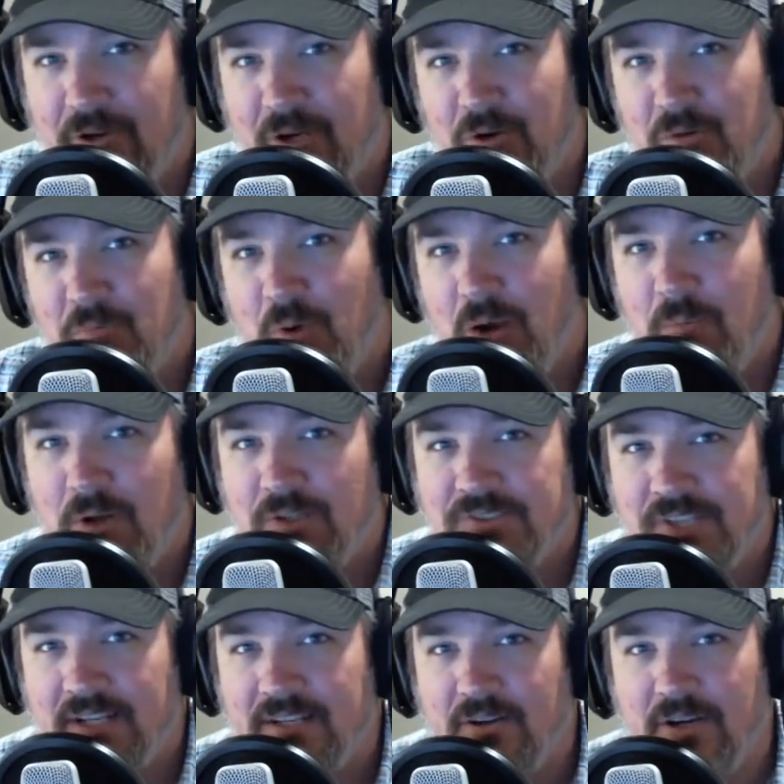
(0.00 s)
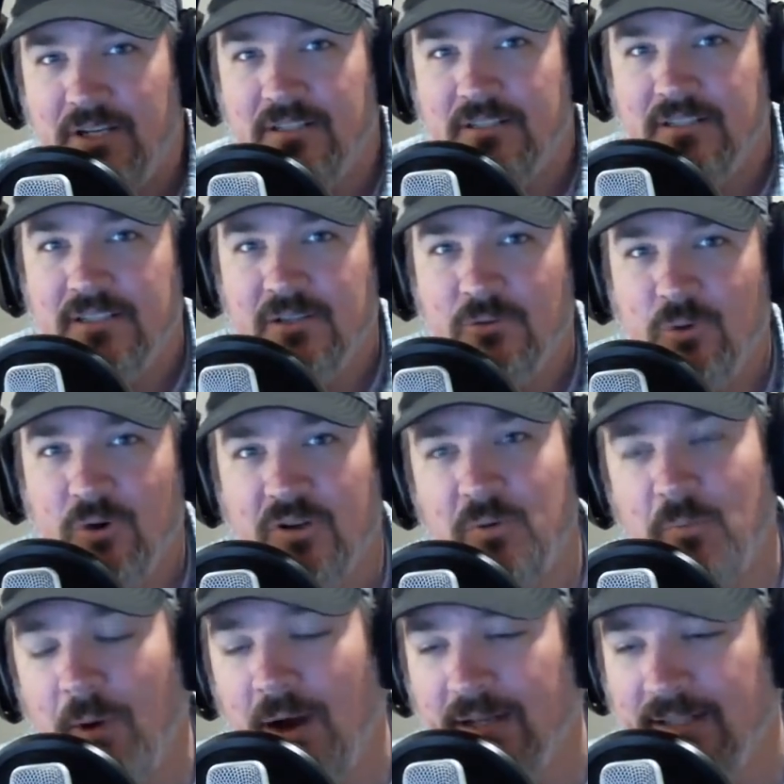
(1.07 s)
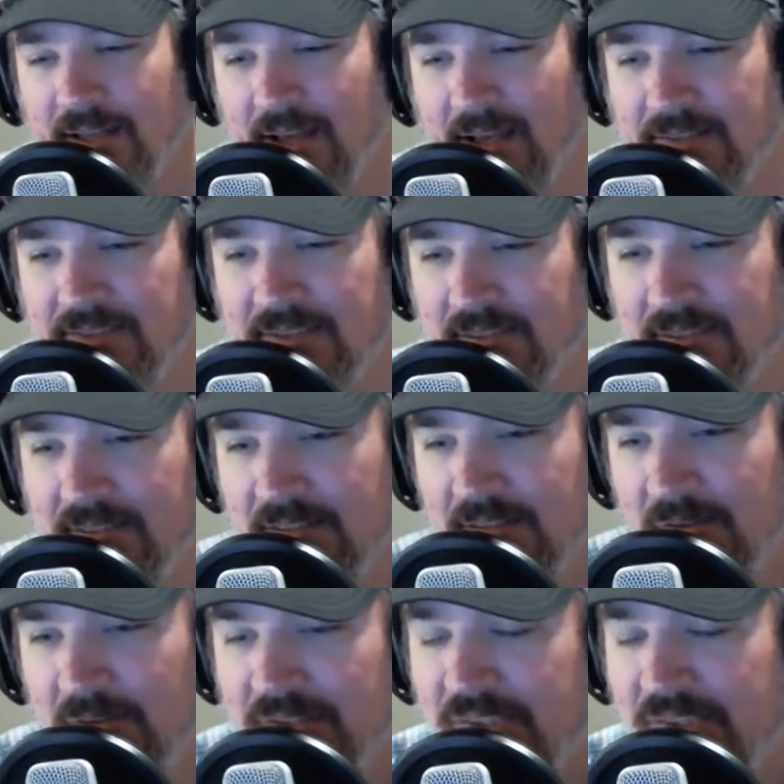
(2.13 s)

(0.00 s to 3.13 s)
here with Primary and Secondary. Welcome to Modcast. This